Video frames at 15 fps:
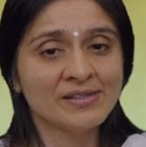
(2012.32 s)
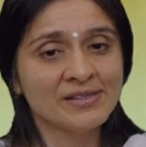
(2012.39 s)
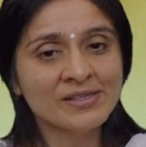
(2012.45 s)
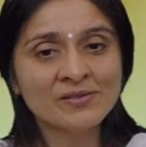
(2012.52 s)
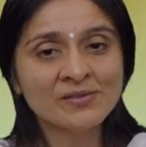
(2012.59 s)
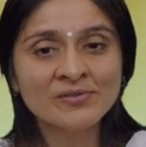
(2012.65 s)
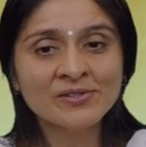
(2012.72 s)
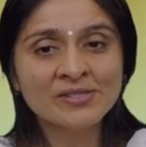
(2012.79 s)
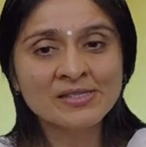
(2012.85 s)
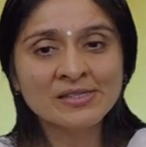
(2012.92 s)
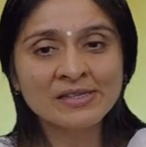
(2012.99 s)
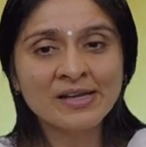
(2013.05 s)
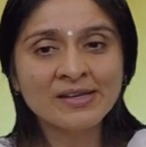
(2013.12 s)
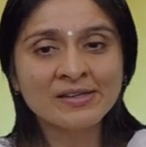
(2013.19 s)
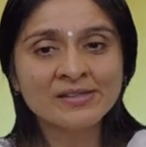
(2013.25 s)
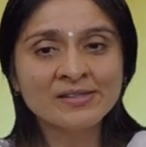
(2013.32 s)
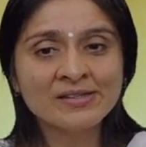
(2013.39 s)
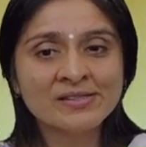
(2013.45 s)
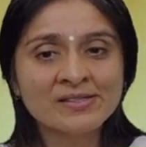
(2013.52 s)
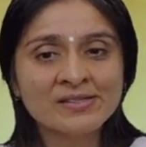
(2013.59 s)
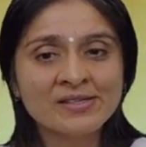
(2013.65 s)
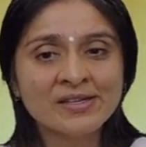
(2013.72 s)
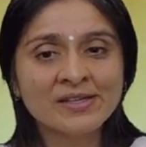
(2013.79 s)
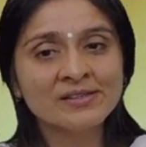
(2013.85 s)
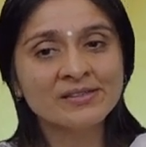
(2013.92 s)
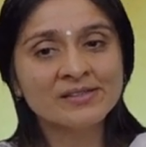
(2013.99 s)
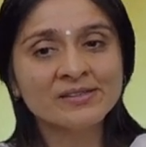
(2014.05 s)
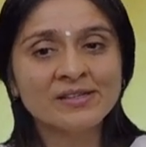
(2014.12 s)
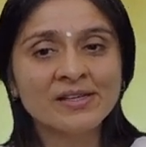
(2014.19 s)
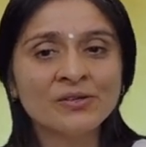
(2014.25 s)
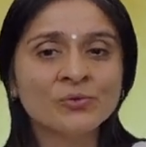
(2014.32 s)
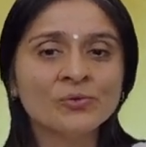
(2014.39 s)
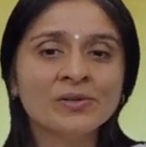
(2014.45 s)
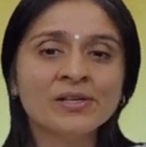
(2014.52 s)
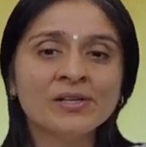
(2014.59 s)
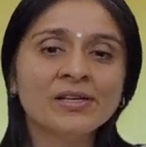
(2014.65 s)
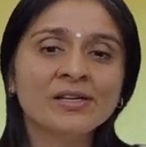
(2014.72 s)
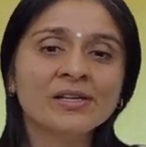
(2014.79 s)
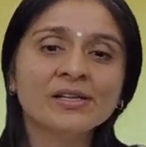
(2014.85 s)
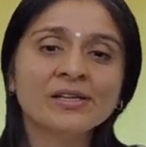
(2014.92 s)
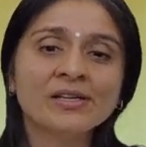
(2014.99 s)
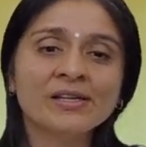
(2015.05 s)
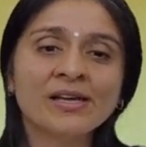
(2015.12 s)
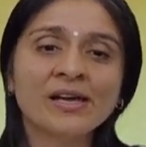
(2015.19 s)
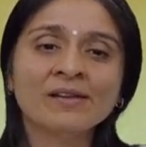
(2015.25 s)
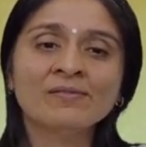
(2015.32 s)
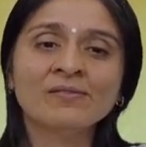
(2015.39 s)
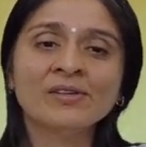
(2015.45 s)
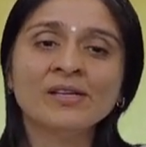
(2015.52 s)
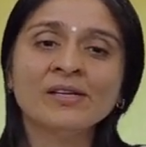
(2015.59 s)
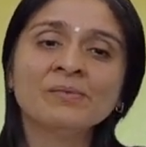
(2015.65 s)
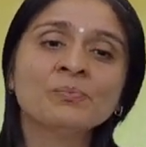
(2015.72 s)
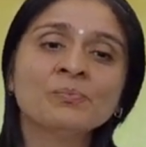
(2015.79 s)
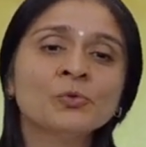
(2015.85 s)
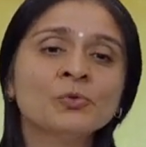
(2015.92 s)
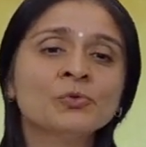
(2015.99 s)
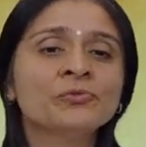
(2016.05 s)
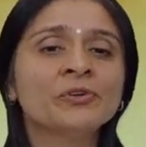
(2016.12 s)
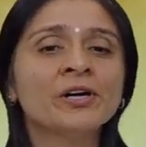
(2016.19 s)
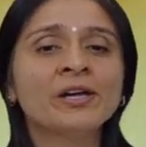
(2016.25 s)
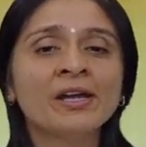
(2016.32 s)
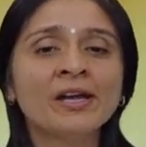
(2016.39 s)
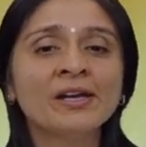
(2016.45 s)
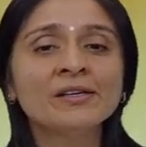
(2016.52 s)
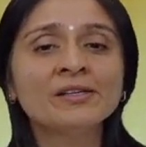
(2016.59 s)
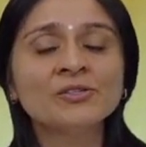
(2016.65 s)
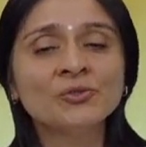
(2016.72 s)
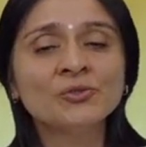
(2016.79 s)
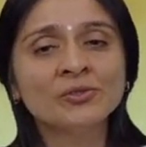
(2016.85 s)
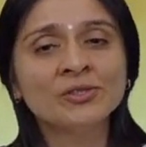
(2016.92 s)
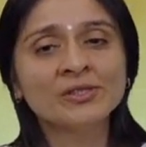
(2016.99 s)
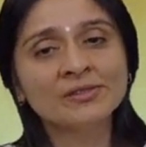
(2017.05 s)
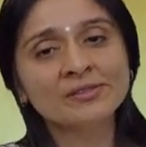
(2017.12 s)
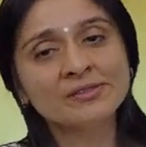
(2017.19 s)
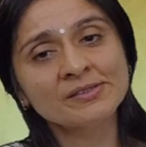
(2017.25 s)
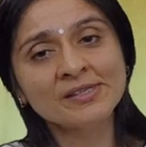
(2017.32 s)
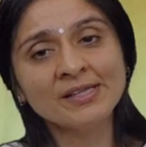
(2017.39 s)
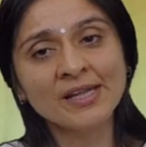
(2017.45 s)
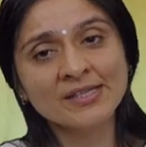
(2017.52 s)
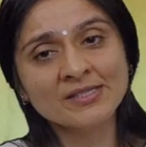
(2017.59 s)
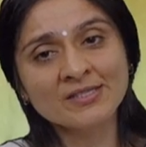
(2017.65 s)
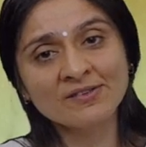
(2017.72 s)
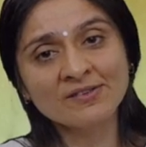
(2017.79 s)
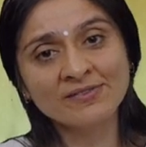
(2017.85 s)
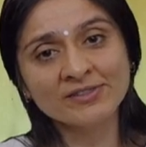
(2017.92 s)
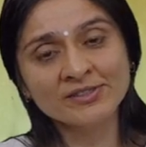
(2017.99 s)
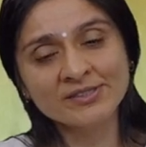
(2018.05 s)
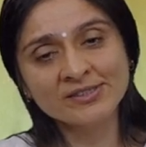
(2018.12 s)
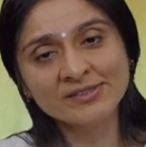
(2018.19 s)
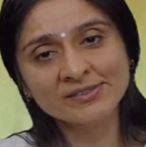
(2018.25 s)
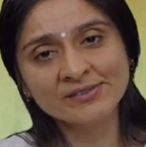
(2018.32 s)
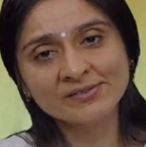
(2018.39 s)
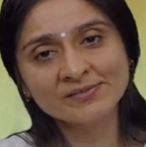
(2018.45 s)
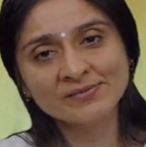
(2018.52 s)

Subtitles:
If this clarity is there, then only can we move ahead to the next verse.